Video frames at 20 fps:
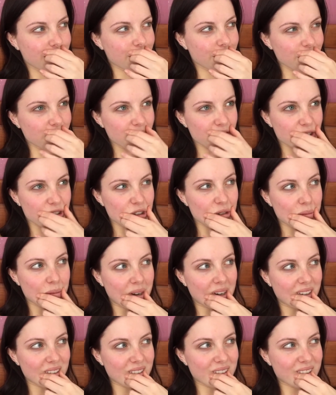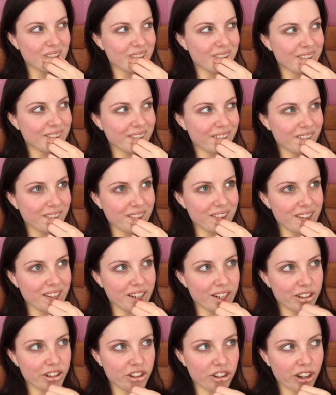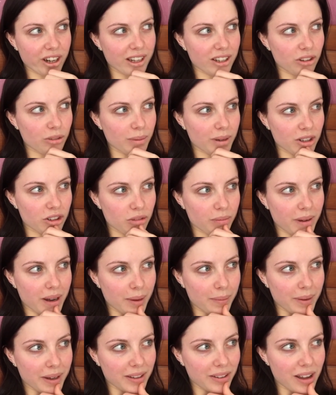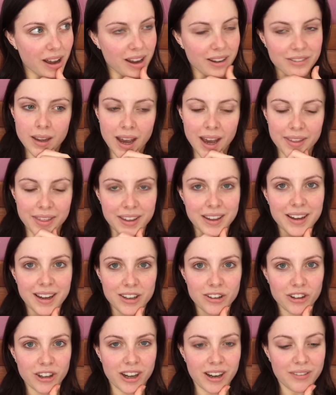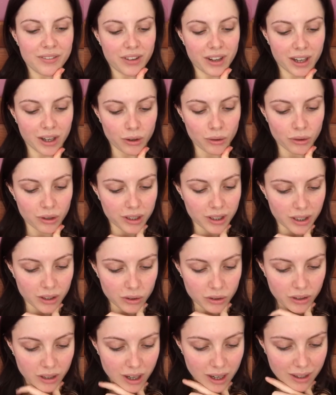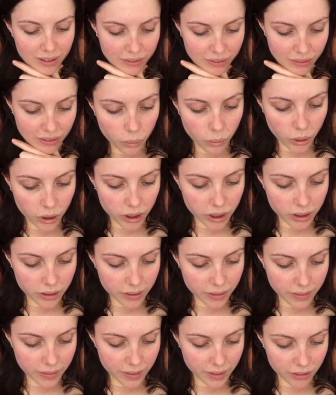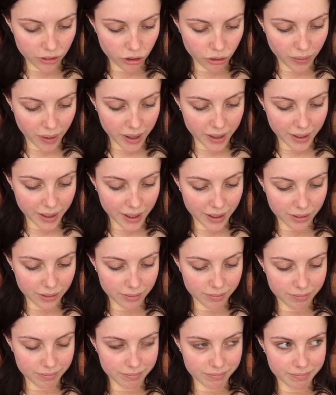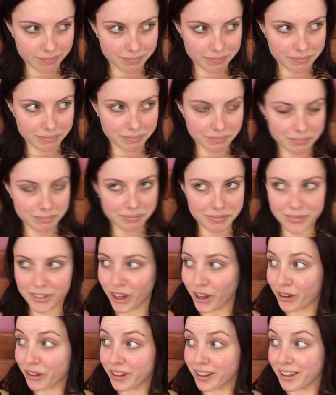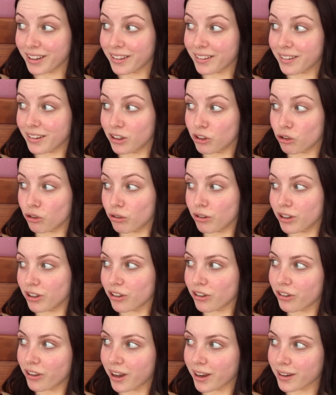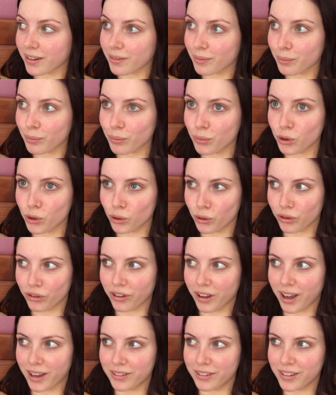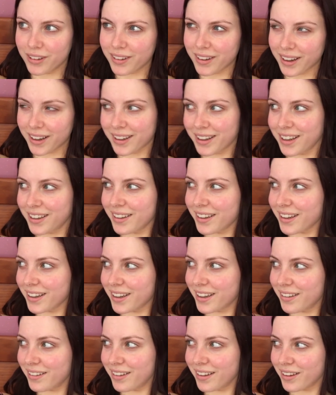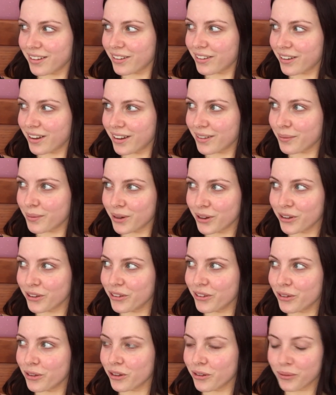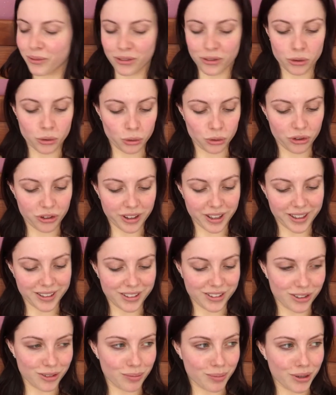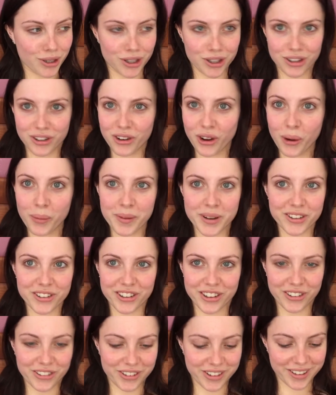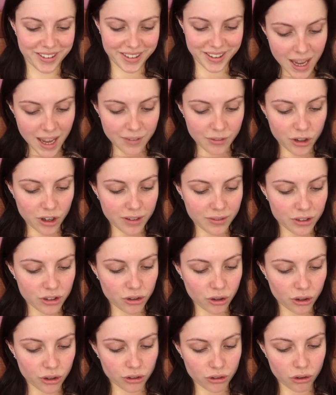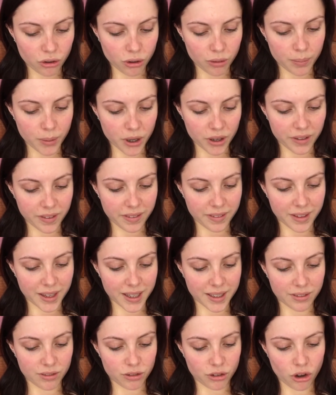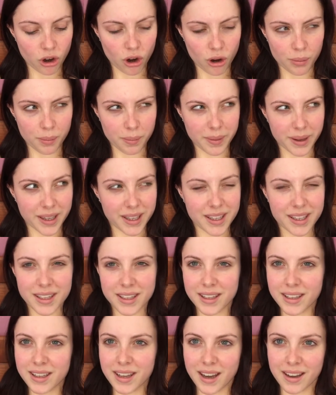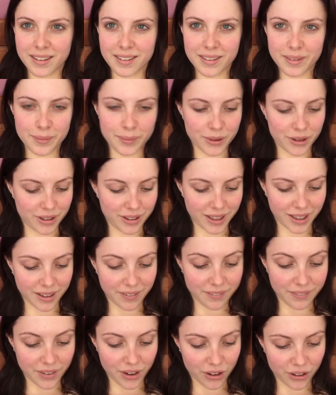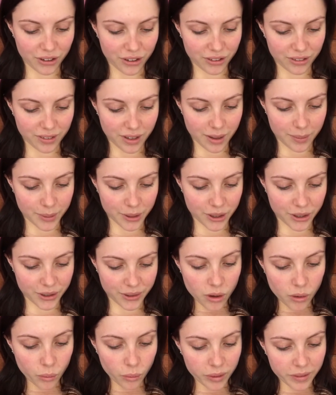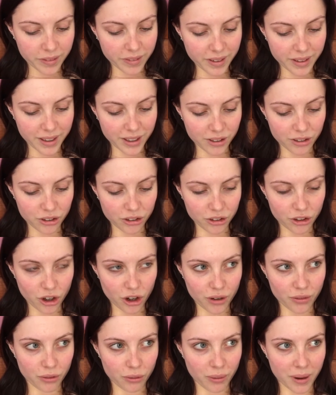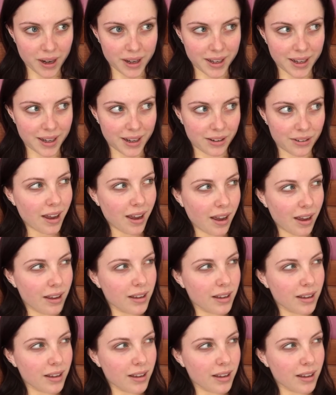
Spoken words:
Not too much. I don't think I'll change much about my life. I think I do have like a really good life. What are you listening to right now? Nothing. It's literally just like pure silence. I can hear like kids outside because school just ended, but not much else. Have you ever talked to a person named Tom? Yes, but like a very long time ago. What's getting on your nerves right now?